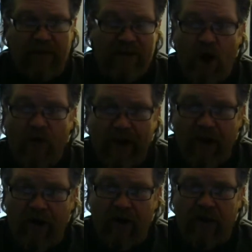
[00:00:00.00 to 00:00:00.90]
It's all
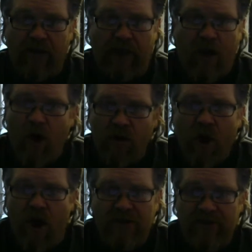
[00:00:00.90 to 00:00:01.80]
there. They all
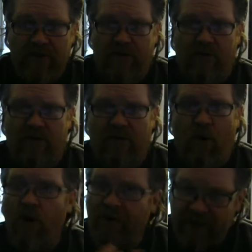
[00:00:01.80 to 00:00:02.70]
lost. Or